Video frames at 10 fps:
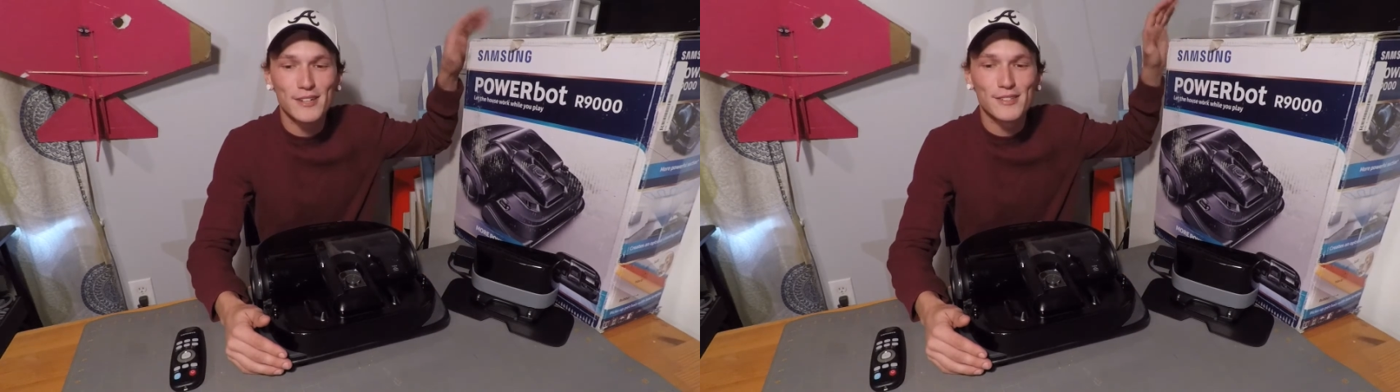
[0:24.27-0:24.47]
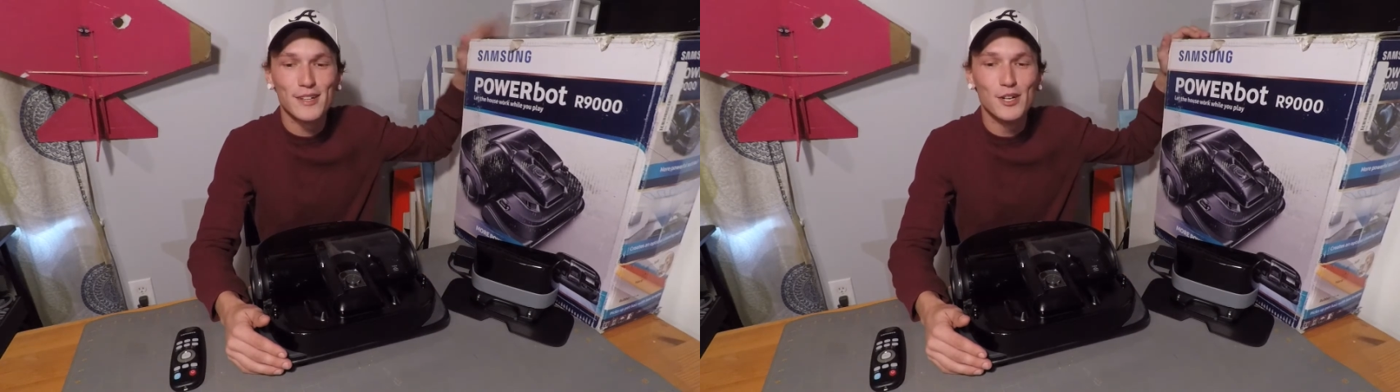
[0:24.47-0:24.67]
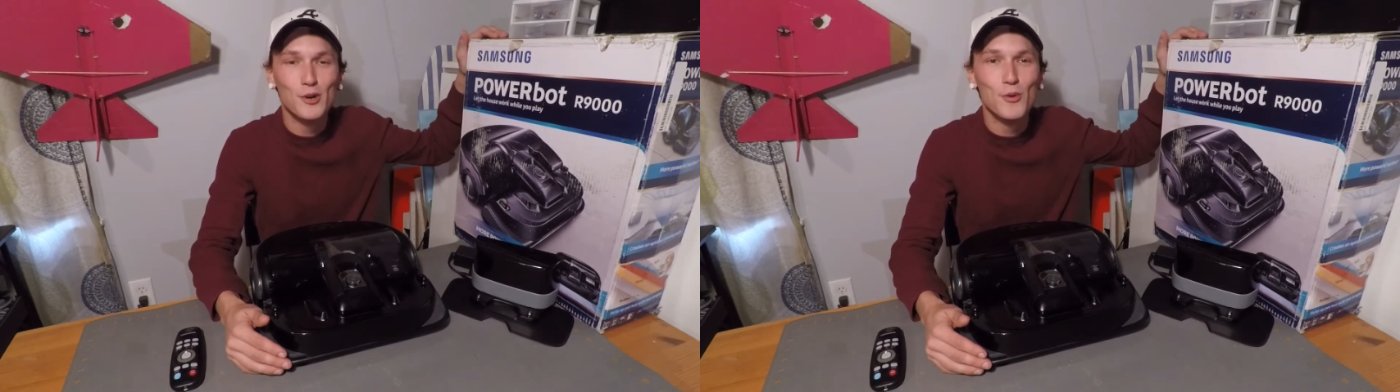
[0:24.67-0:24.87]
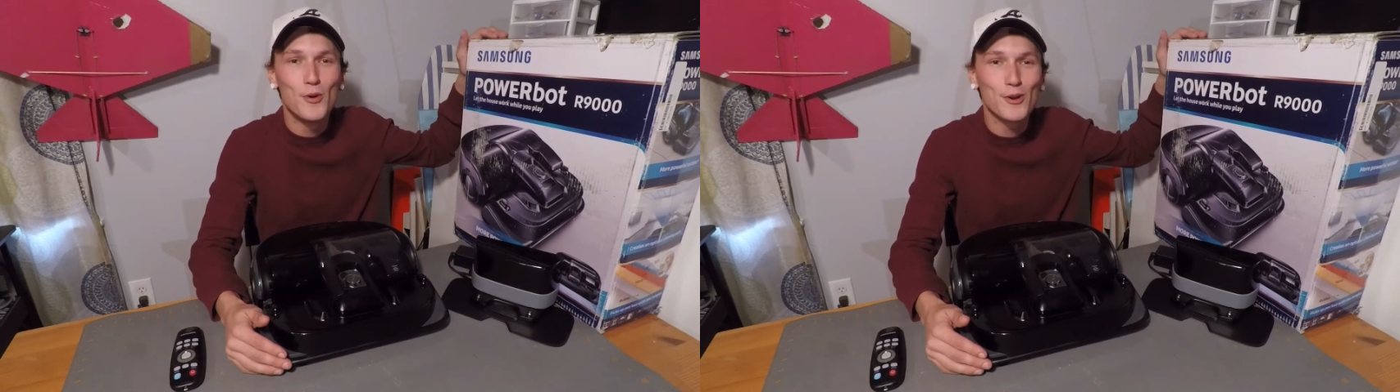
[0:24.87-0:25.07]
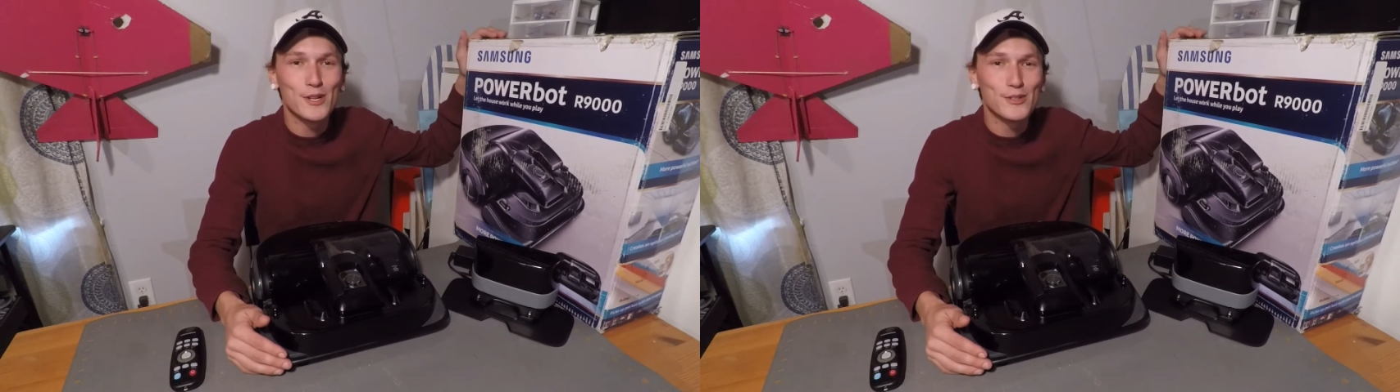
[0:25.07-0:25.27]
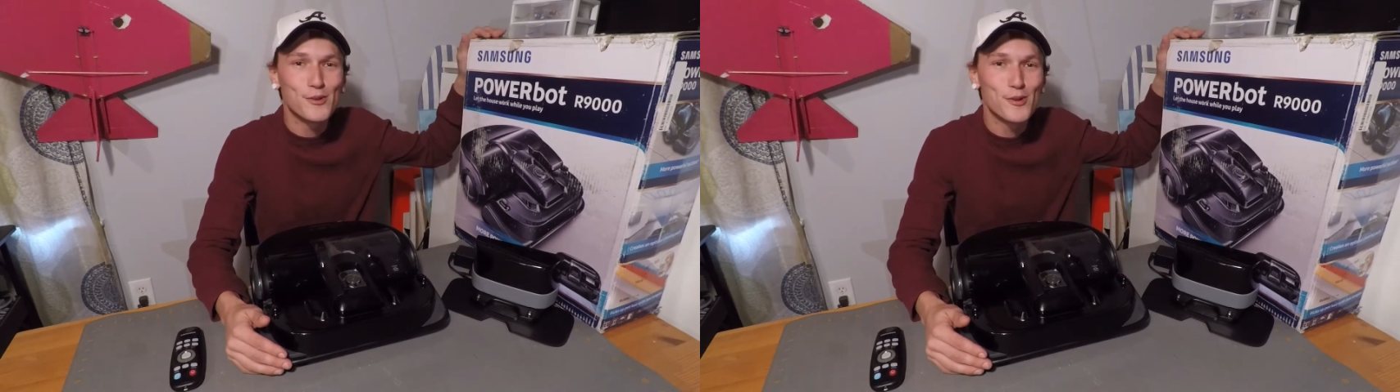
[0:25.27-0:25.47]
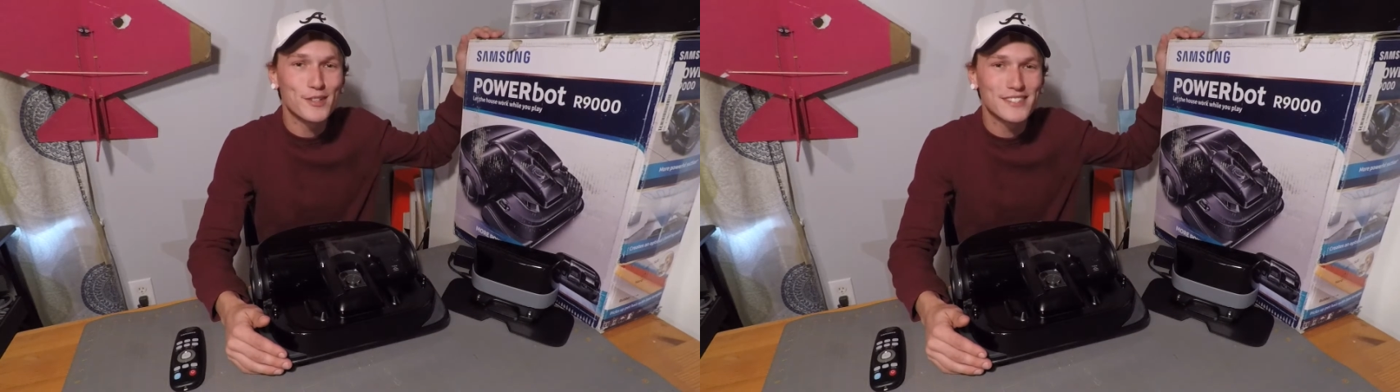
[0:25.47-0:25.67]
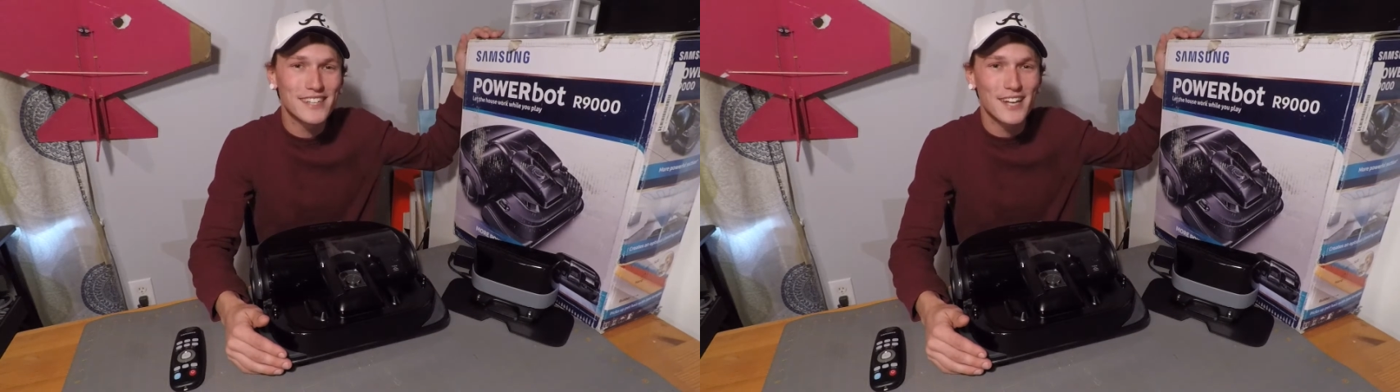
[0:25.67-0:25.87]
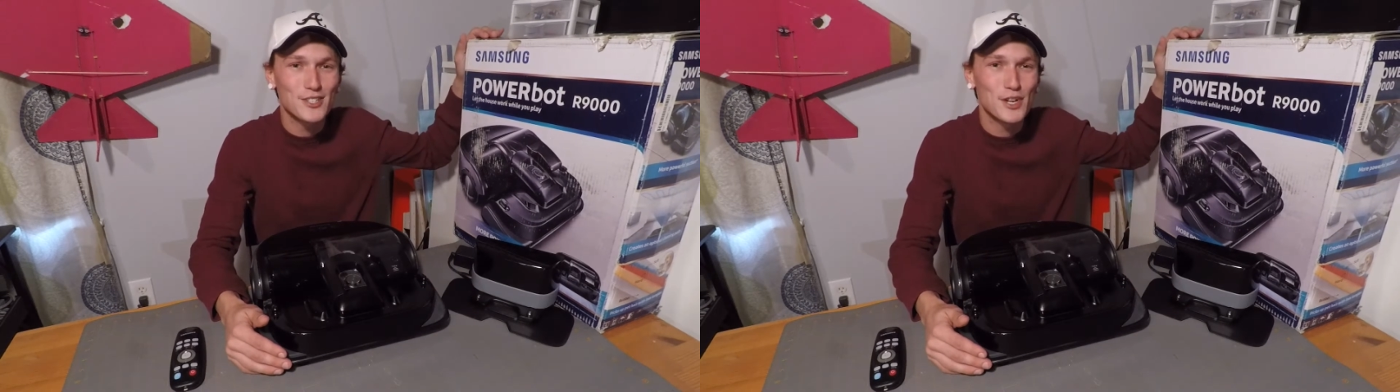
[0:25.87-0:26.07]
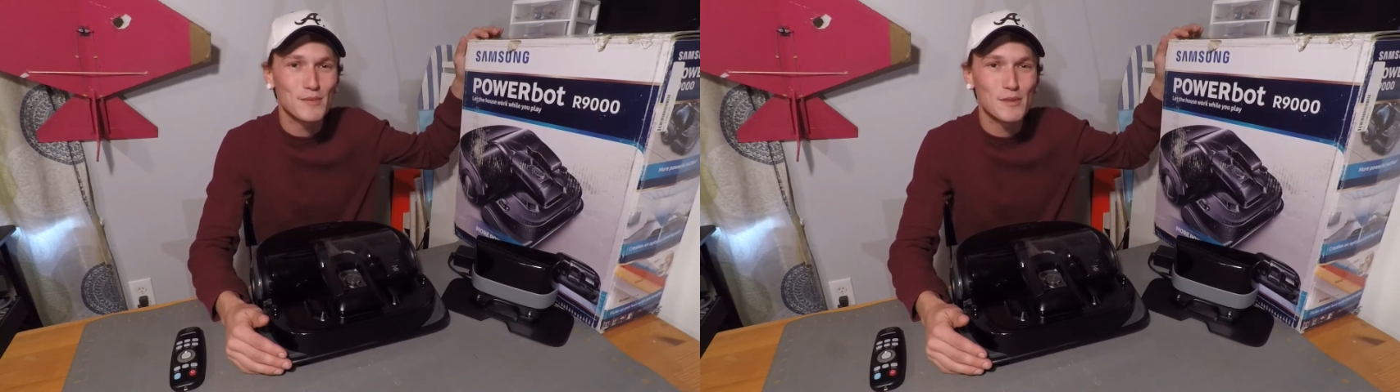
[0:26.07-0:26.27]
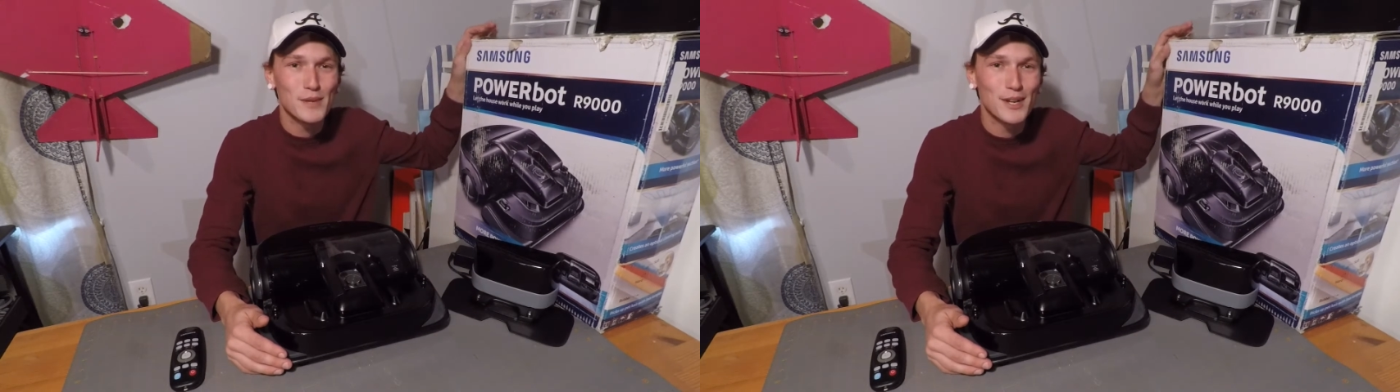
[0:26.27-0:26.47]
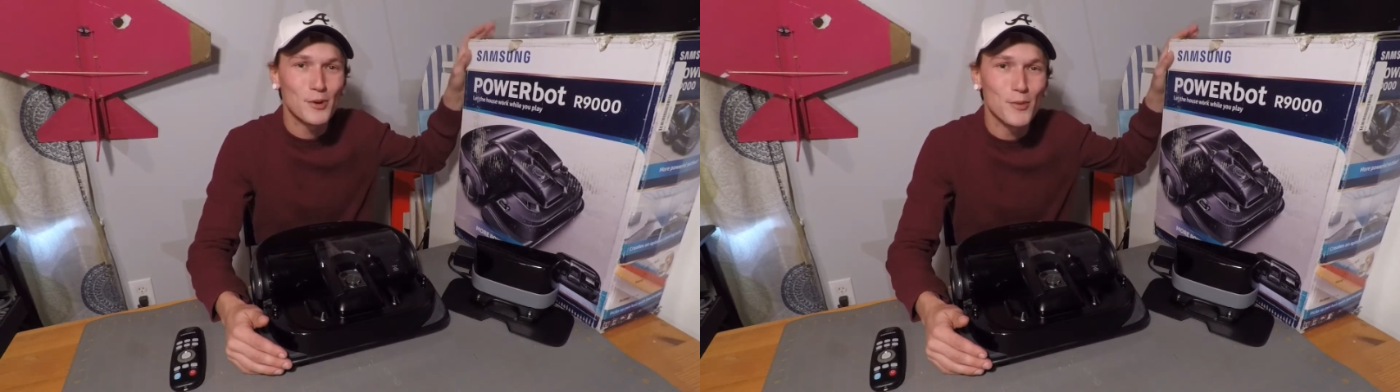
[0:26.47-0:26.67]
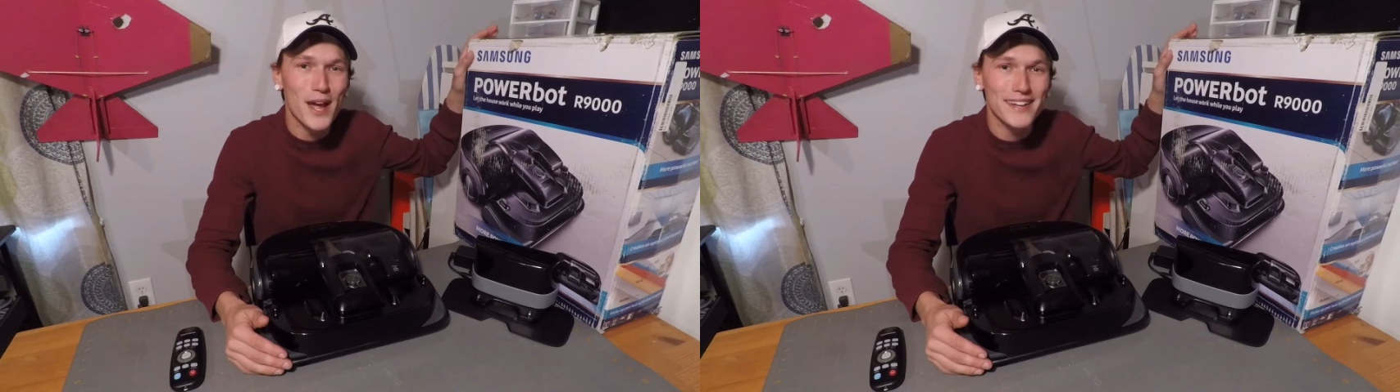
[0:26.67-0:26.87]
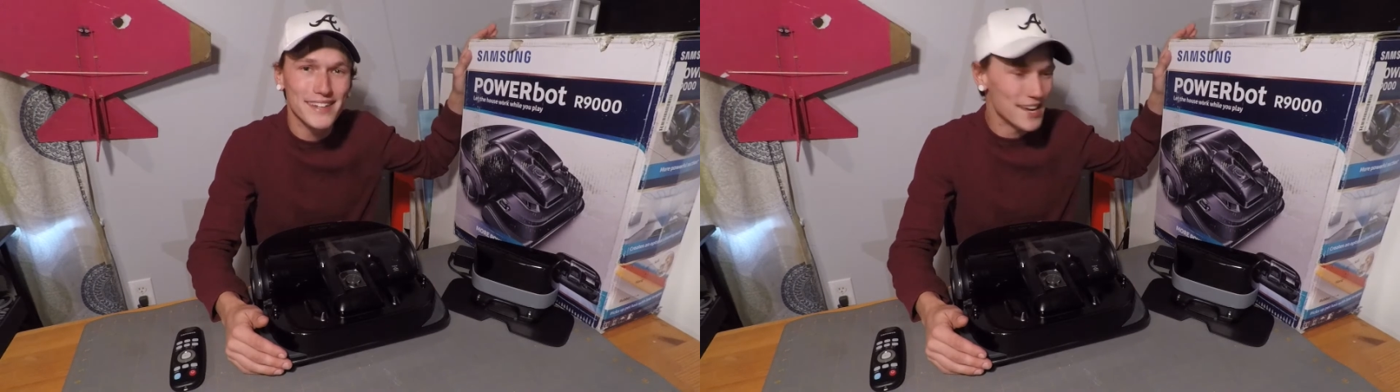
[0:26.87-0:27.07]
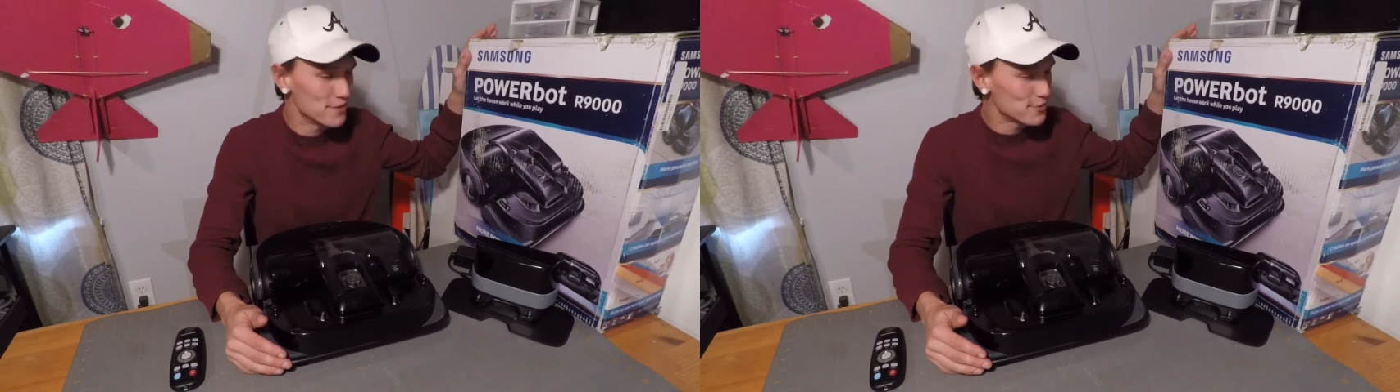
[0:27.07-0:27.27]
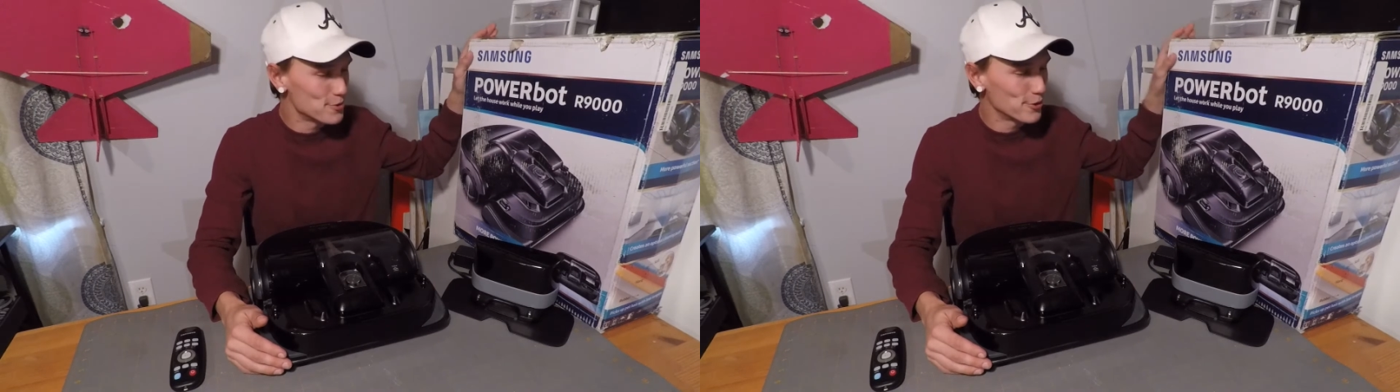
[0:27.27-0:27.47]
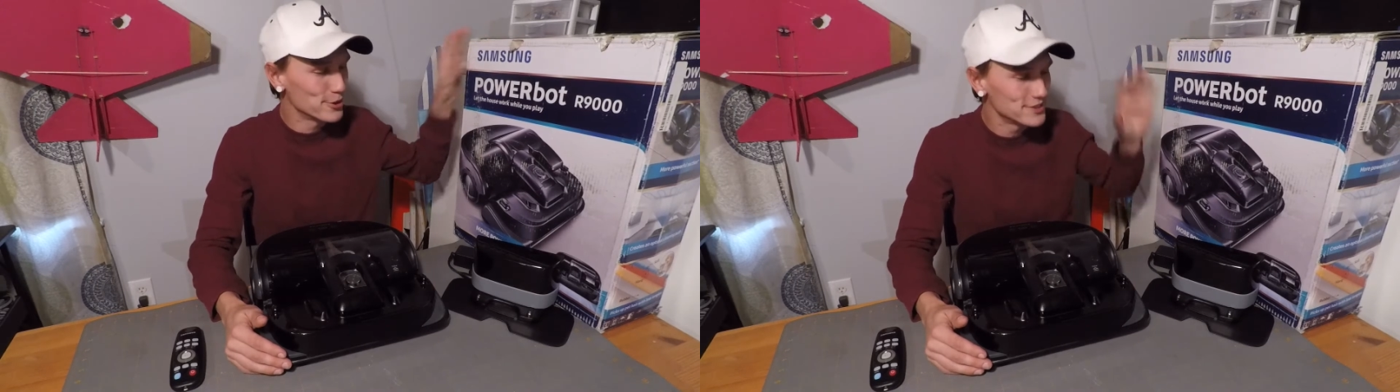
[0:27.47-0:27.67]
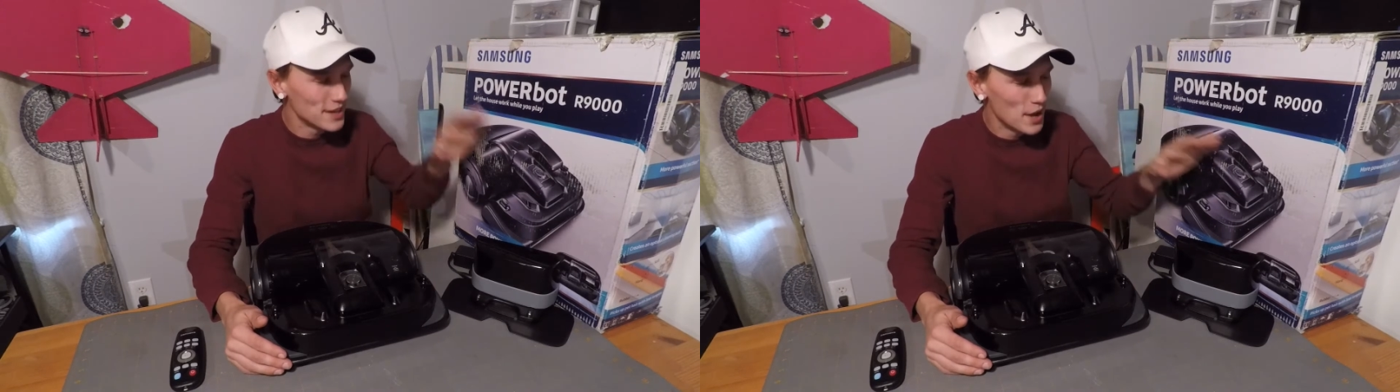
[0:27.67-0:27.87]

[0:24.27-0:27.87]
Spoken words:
It's a little worn and torn because it got shipped to me on a wet day, of course.